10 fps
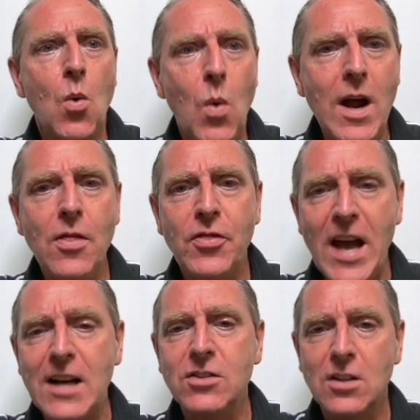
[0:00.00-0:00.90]

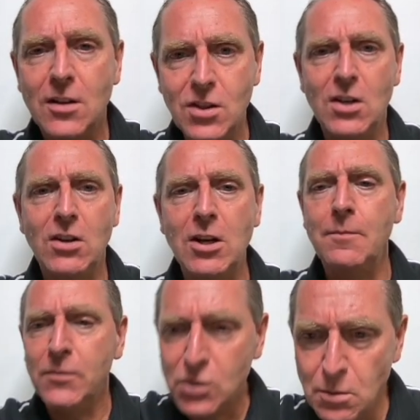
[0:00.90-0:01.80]
1,000
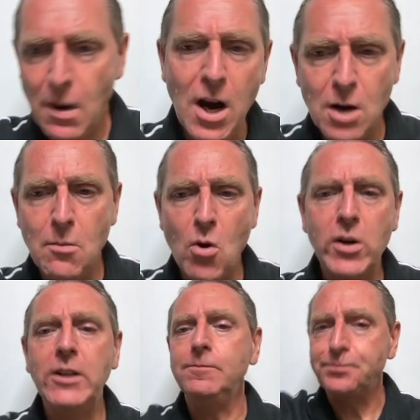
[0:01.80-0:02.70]
Ethereum tomorrow
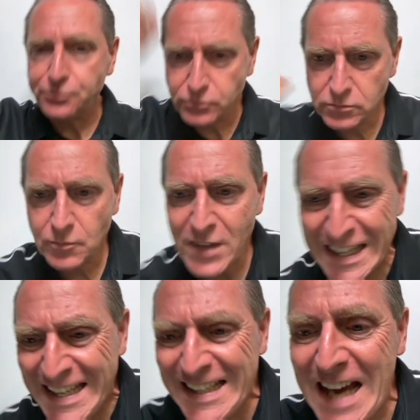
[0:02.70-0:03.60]
morning
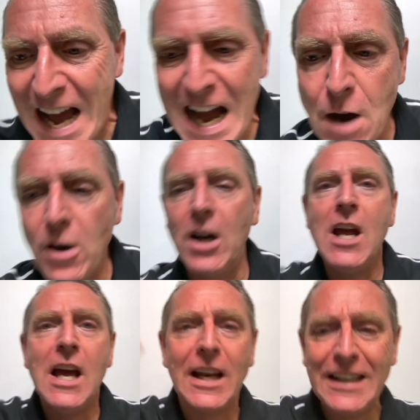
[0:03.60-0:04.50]
in our
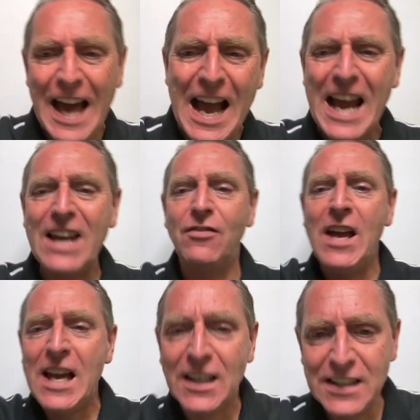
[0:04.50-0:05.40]
live
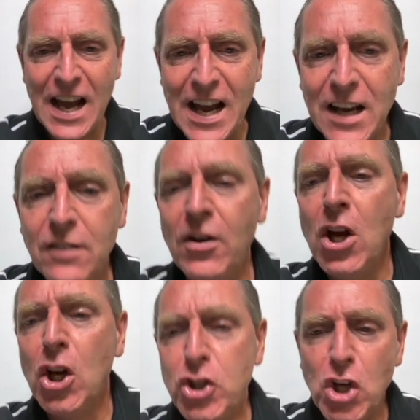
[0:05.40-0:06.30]

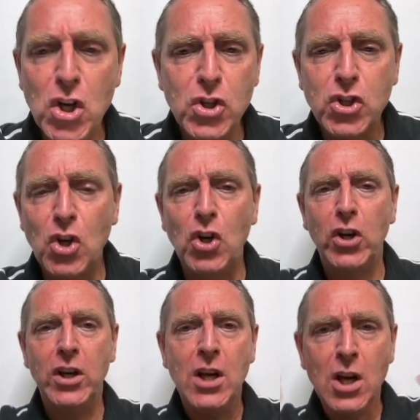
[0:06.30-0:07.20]

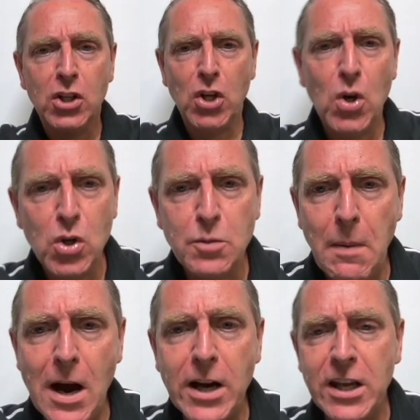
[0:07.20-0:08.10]
Dogecoin Doge
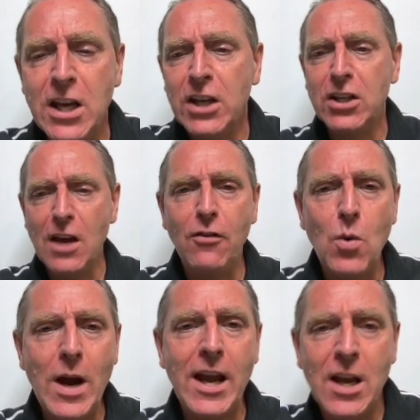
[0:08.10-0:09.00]
party
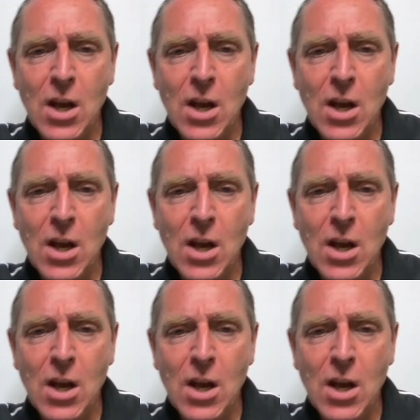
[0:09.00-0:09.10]
giveaway.